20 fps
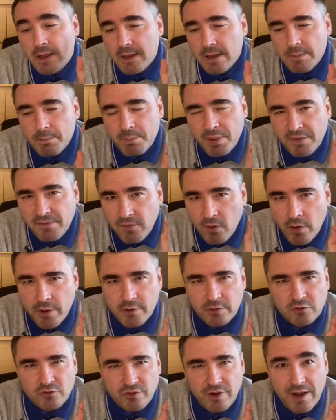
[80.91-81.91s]
before you
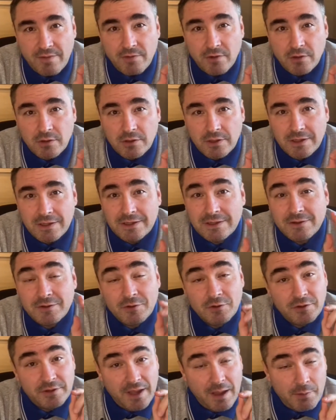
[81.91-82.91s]
travel,
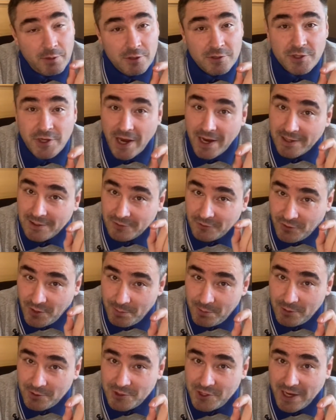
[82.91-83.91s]
double check,
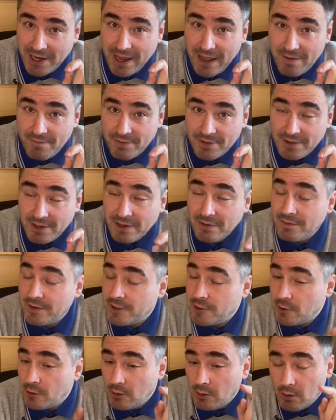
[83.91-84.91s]
triple check everything with
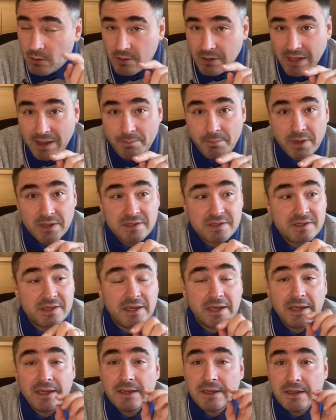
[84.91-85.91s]
your local
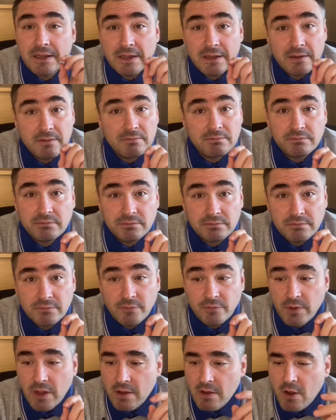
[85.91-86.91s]
embassy,
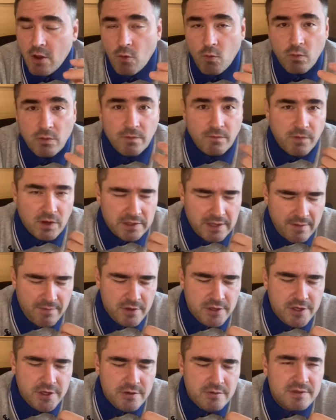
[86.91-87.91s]
whatever
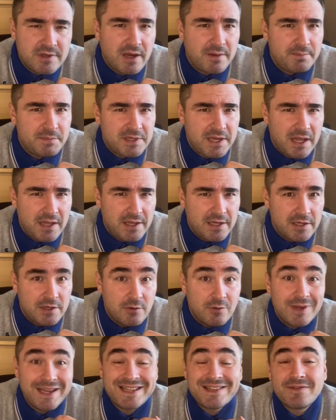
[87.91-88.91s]
news I'm telling
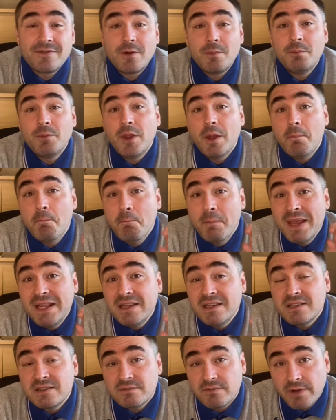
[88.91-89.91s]
you is from the
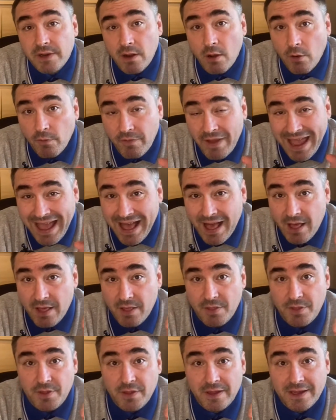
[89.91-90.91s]
Ministry of
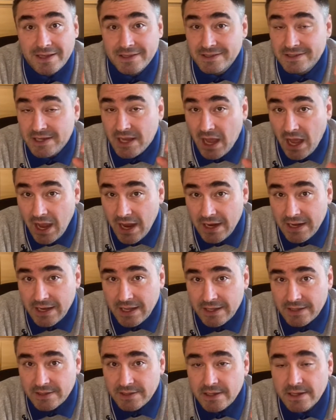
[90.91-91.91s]
Health in
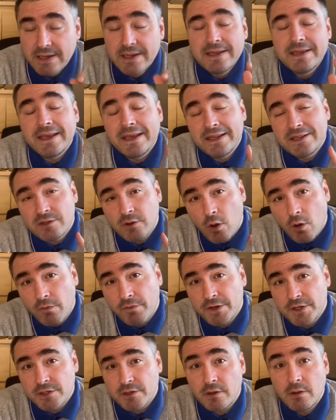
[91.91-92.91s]
Thailand. It's
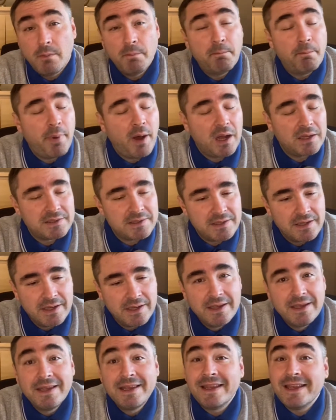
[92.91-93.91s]
official, but
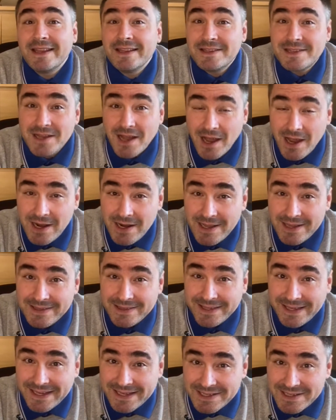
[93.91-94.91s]
in Thailand
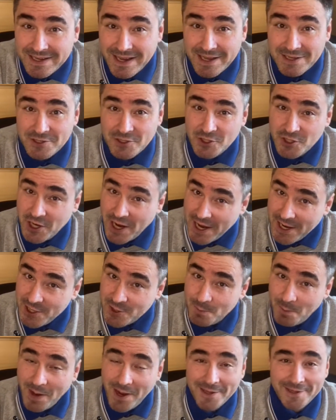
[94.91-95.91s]
things can change
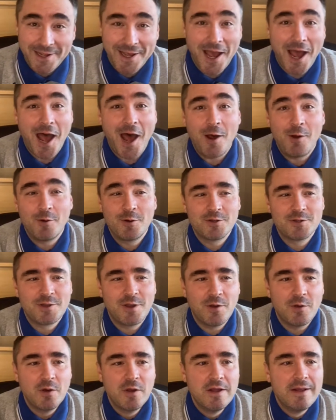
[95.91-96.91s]
by the hour,
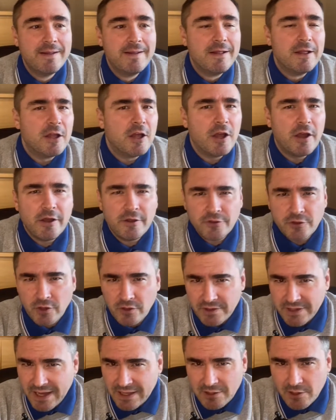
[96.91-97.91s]
so uh,
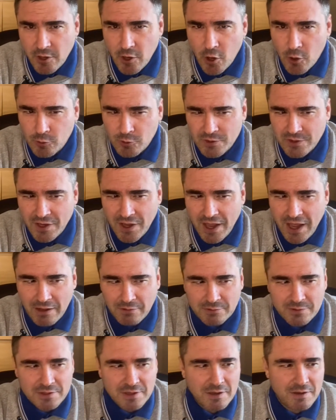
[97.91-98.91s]
don't get caught
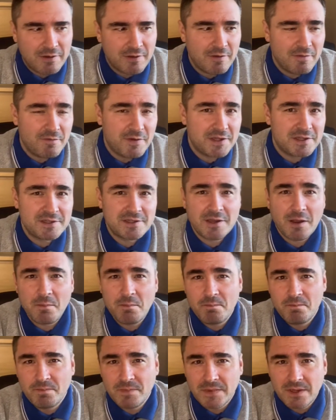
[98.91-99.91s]
out uh, with
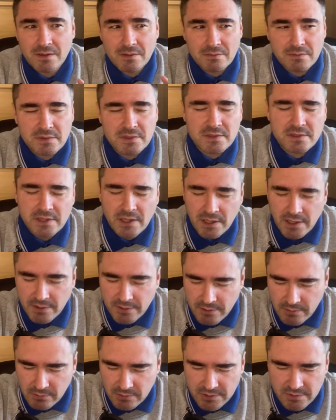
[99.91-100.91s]
some silly
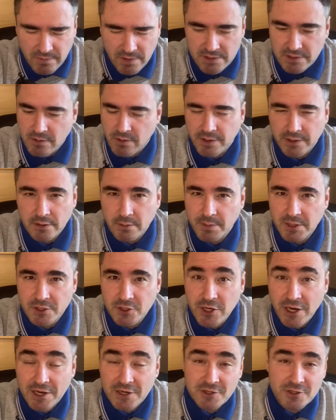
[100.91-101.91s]
rules what's going to be
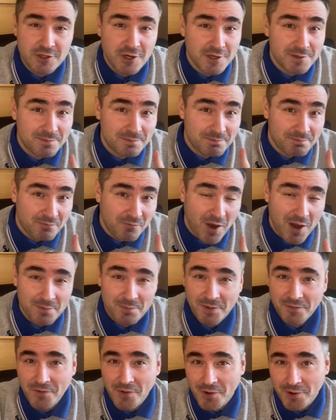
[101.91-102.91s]
changed just right
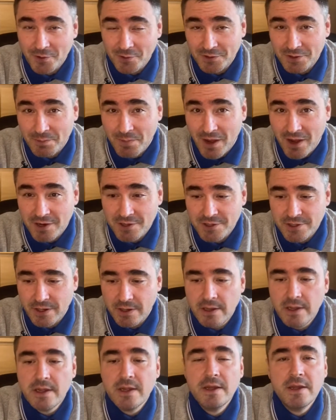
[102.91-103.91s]
before your departure.
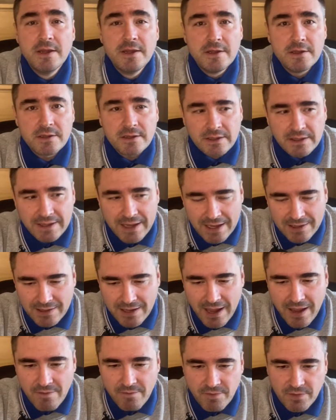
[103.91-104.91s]
Get
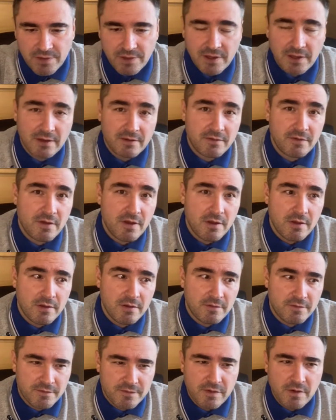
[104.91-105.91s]
everything uh,
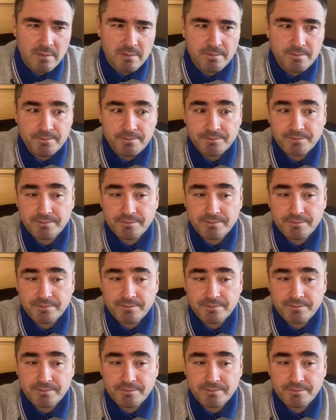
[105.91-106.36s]
from